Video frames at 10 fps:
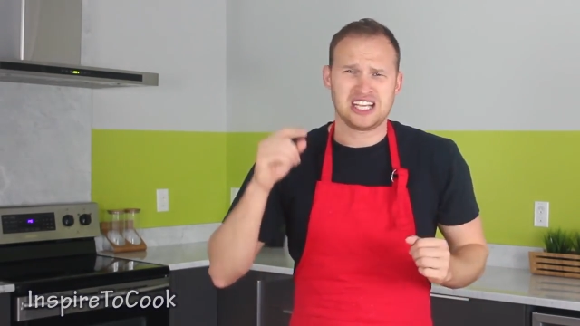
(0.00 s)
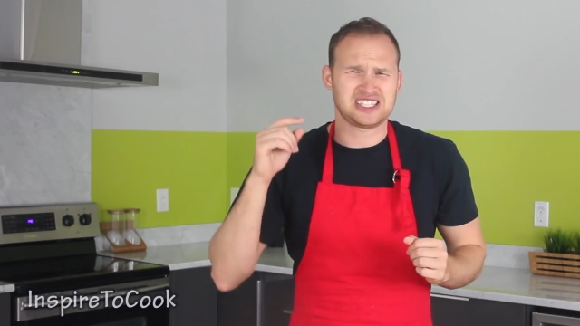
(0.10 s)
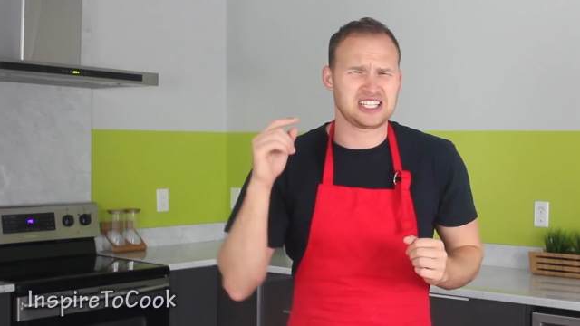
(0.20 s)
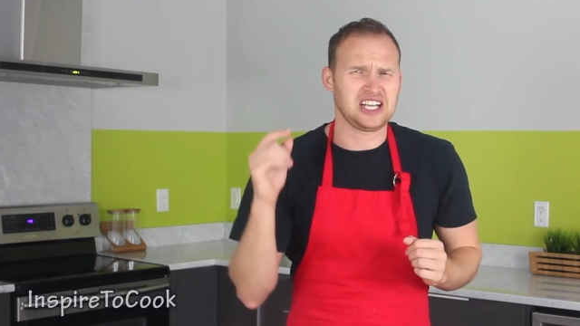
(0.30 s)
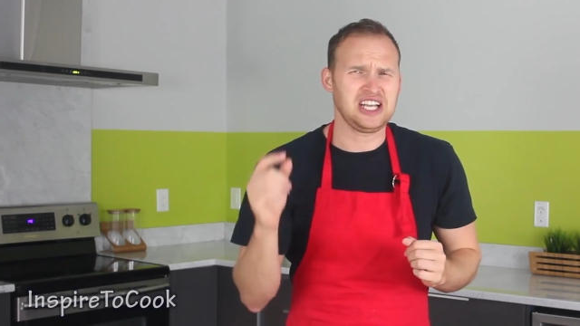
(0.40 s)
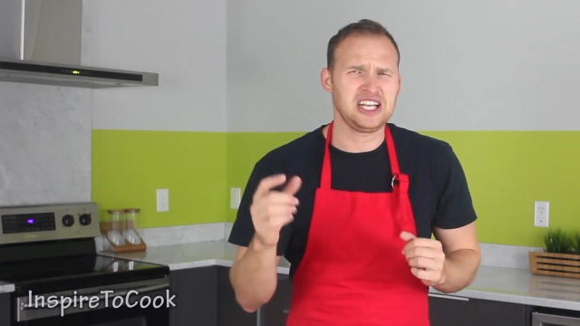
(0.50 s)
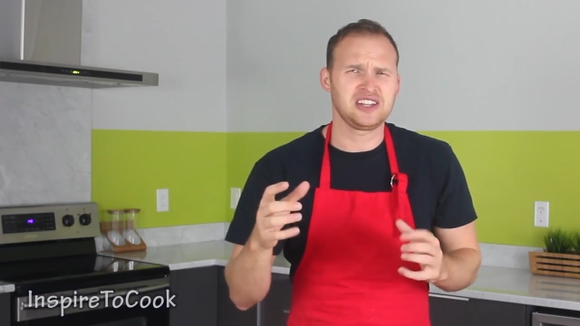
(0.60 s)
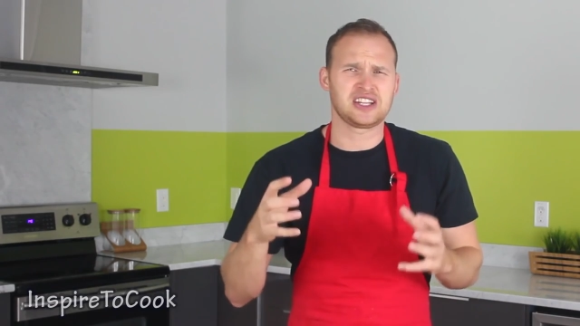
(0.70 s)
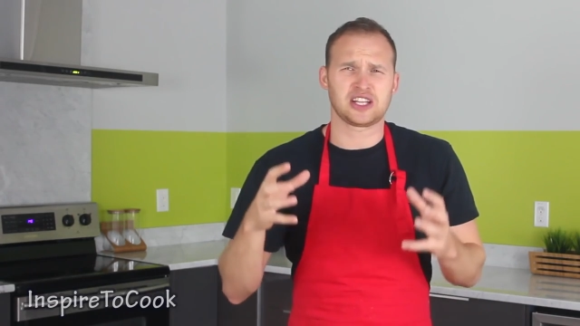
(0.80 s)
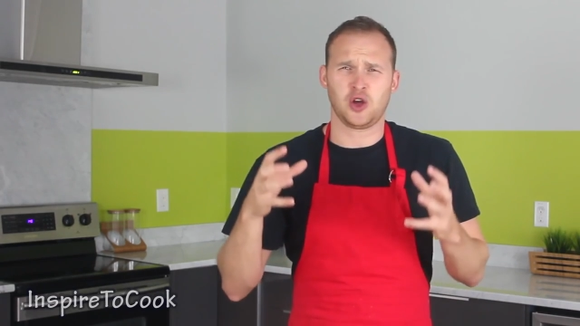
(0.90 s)
is
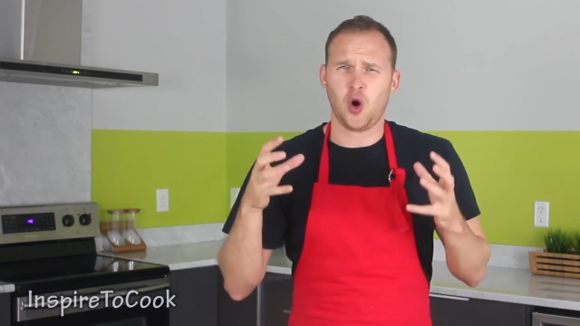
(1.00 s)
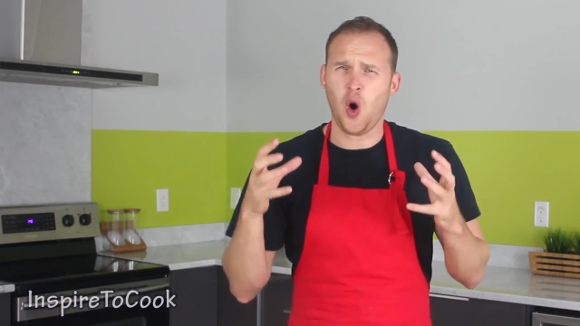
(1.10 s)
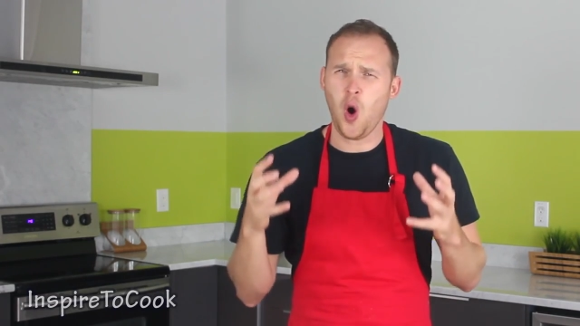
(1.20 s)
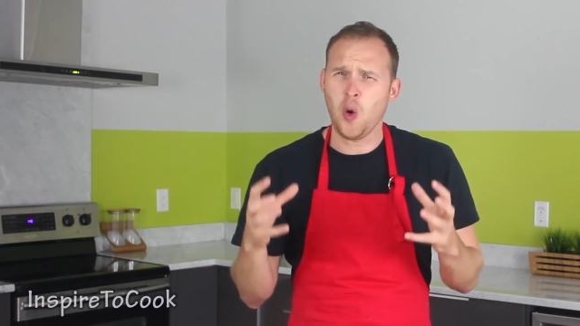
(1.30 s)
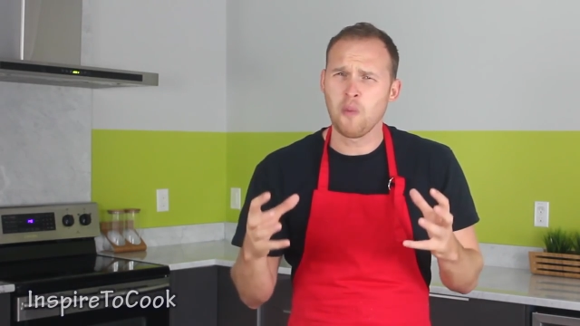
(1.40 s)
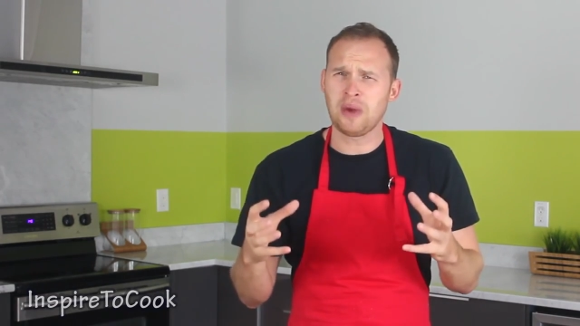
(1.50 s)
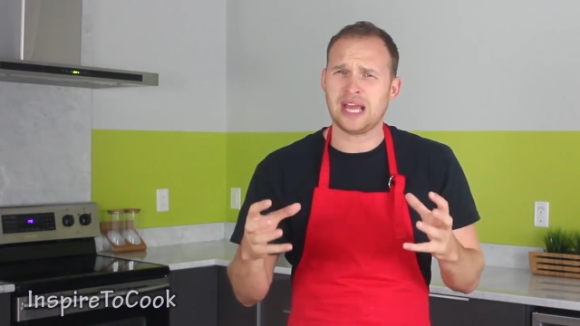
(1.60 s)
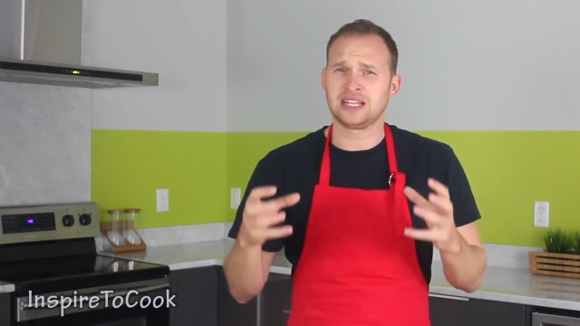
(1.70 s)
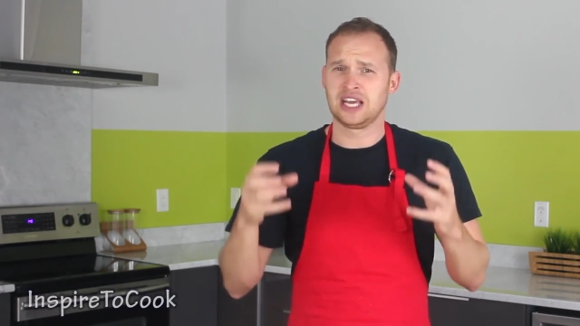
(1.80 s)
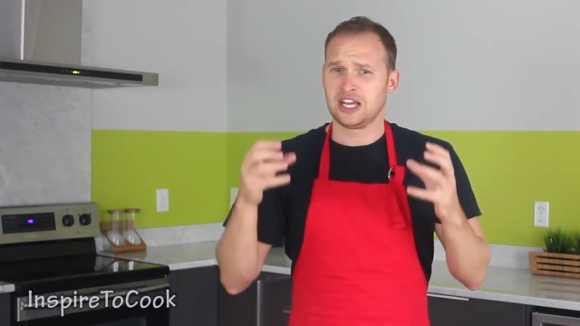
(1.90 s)
eating that
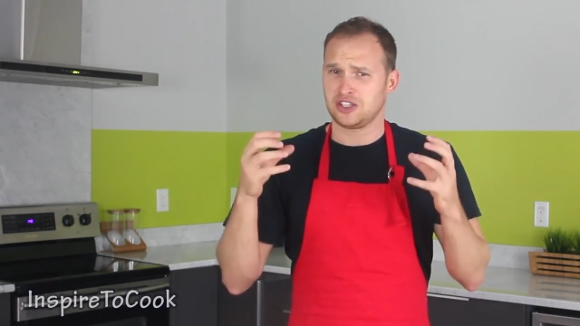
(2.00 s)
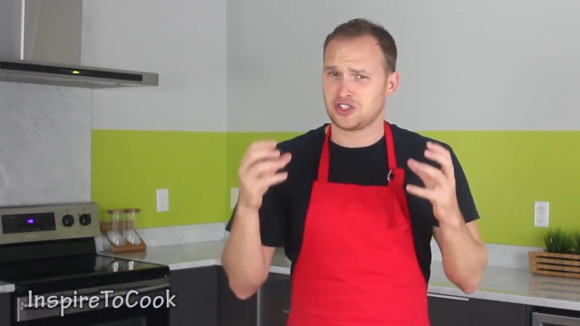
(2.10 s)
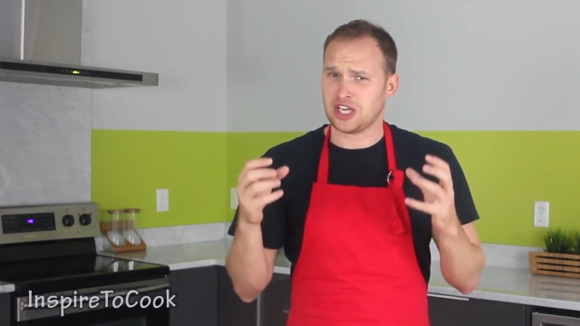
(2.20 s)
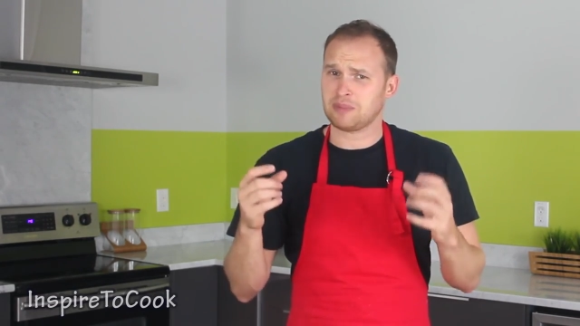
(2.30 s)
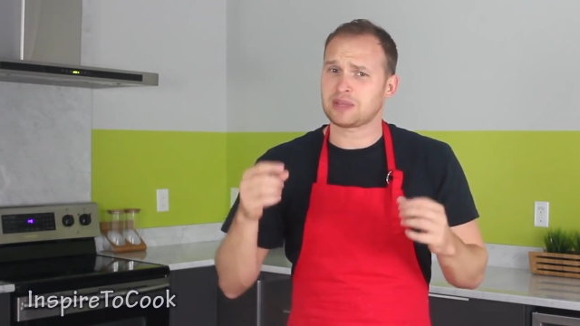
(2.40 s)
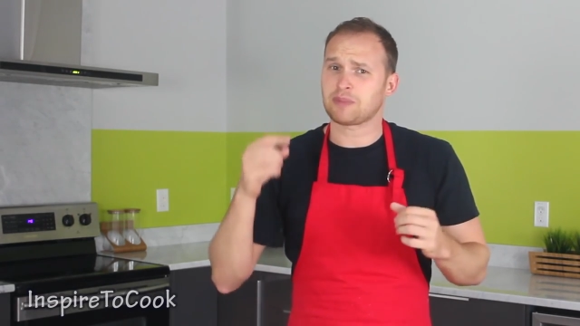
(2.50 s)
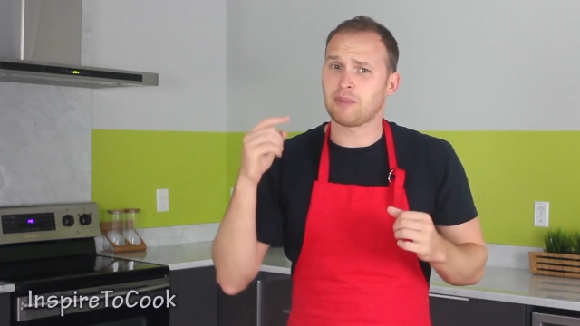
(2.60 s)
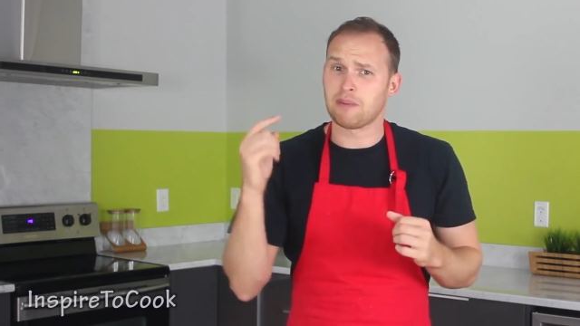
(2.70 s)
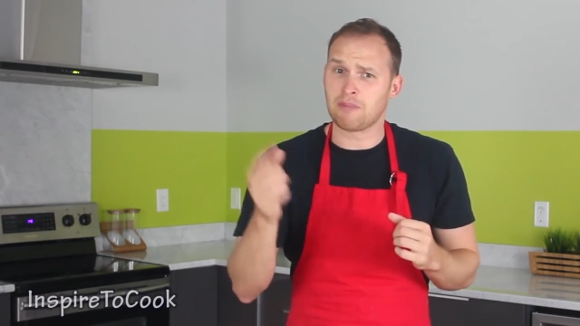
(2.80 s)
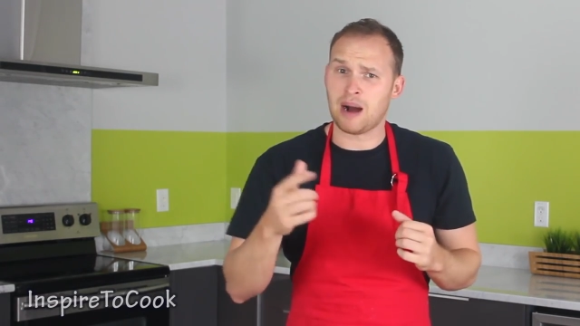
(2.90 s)
homemade jam that
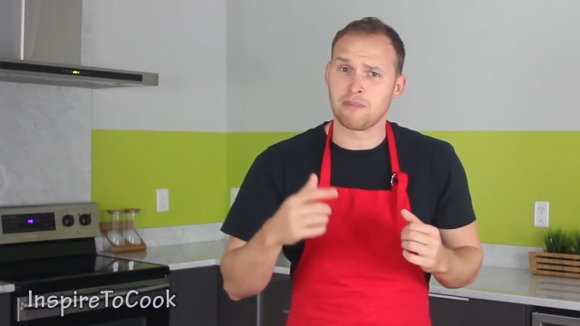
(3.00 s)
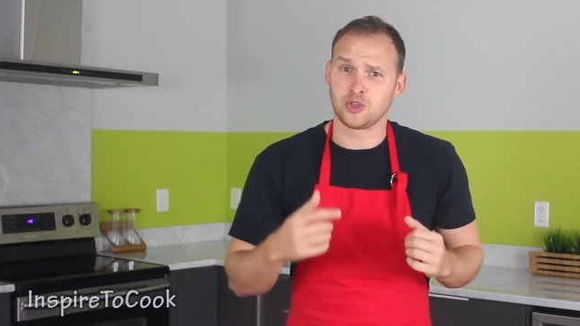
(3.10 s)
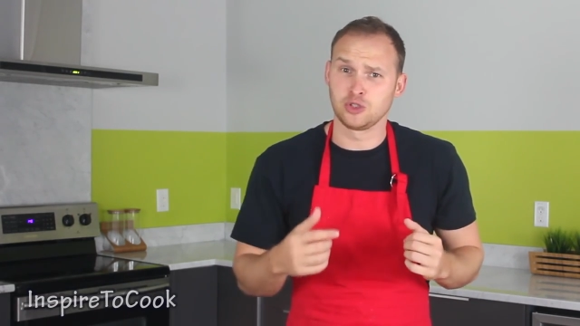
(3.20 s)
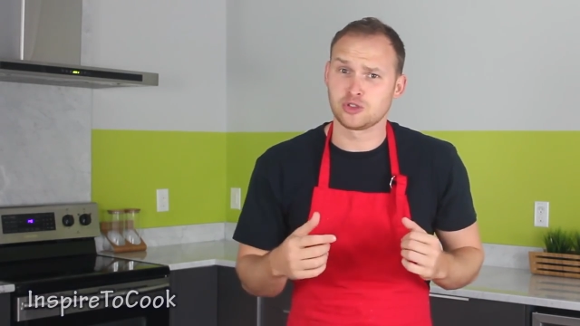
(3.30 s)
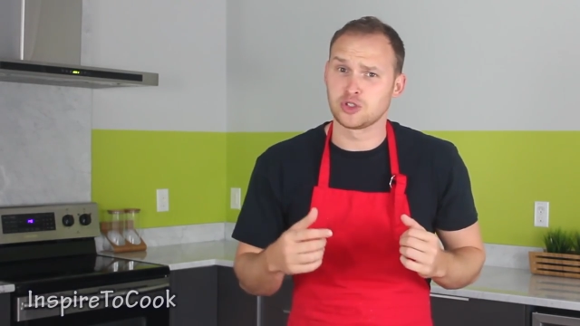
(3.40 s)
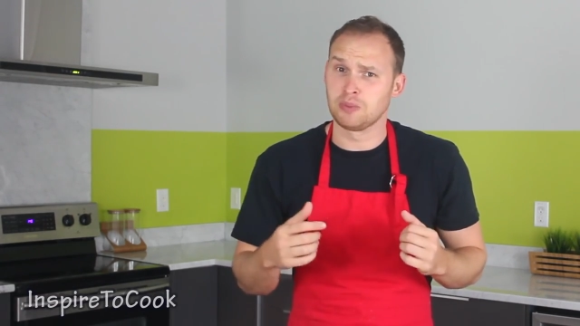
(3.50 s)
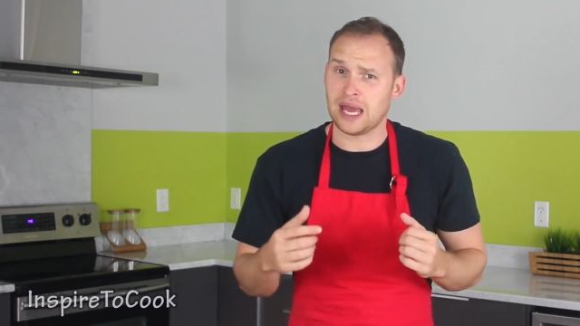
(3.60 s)
my mom used to